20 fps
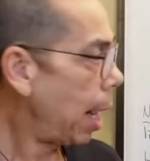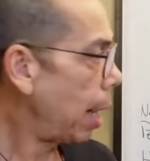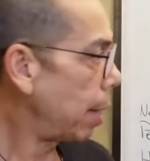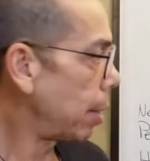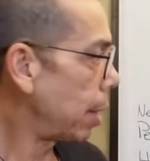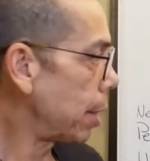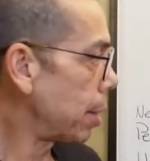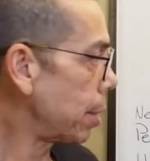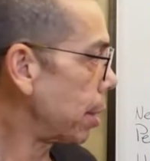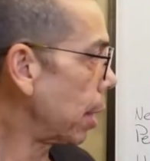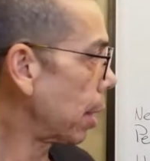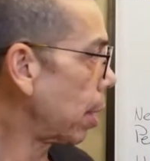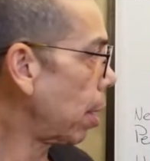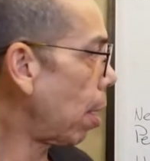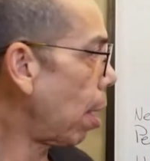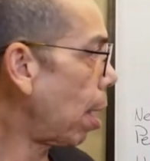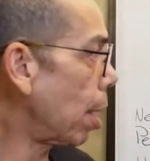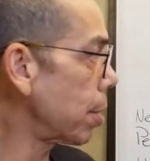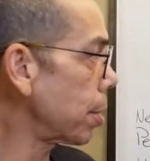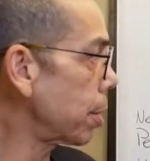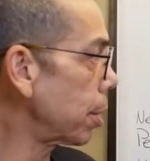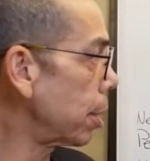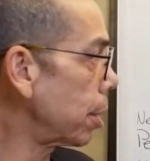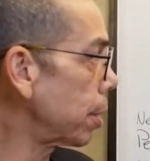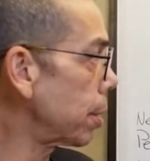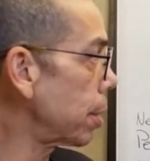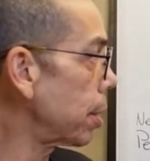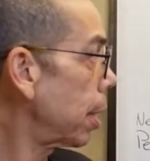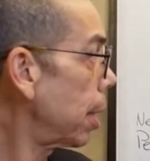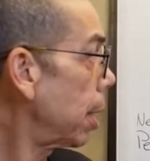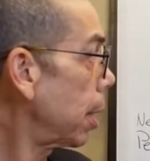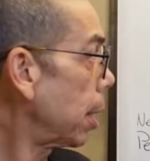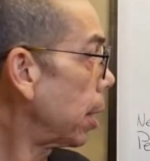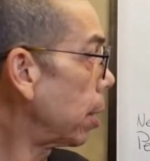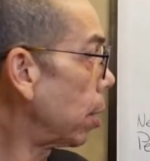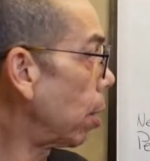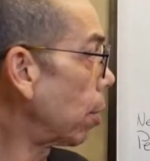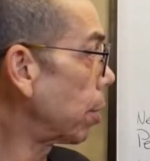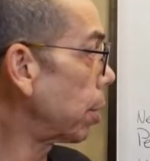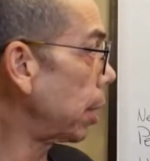that causes,
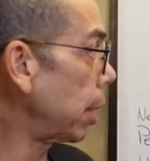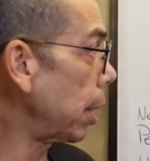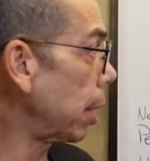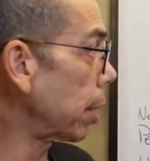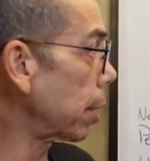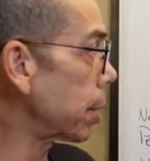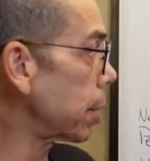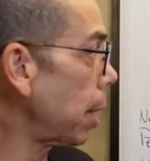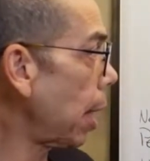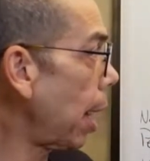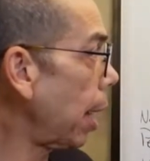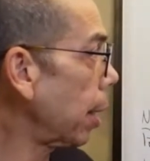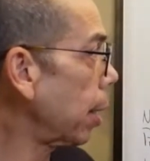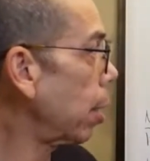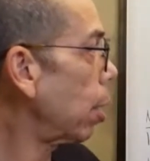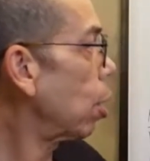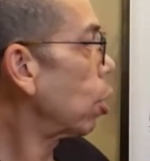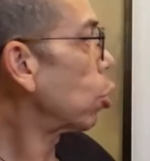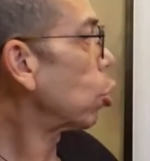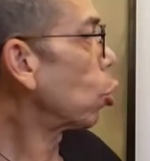things like